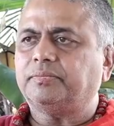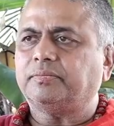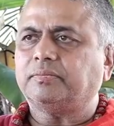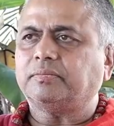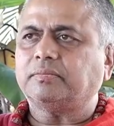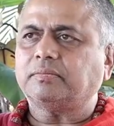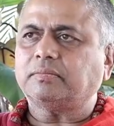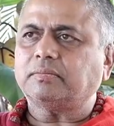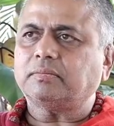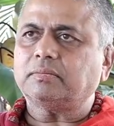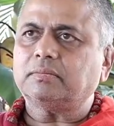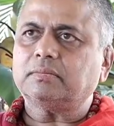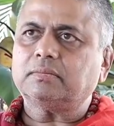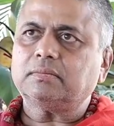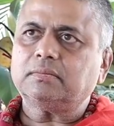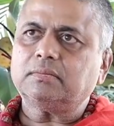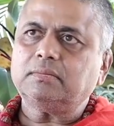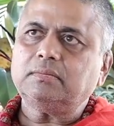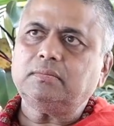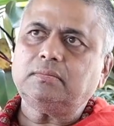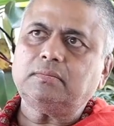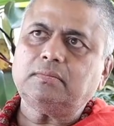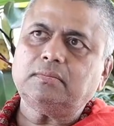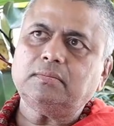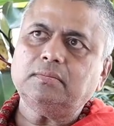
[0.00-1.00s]

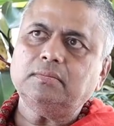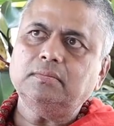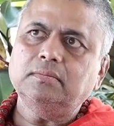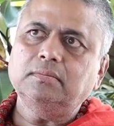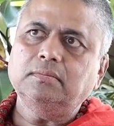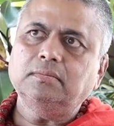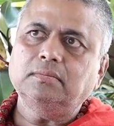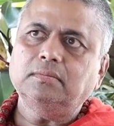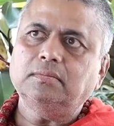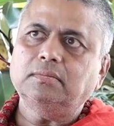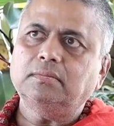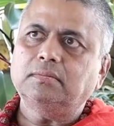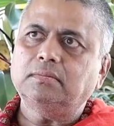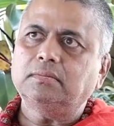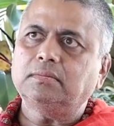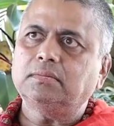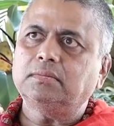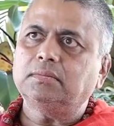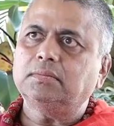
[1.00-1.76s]
Nobody speaks.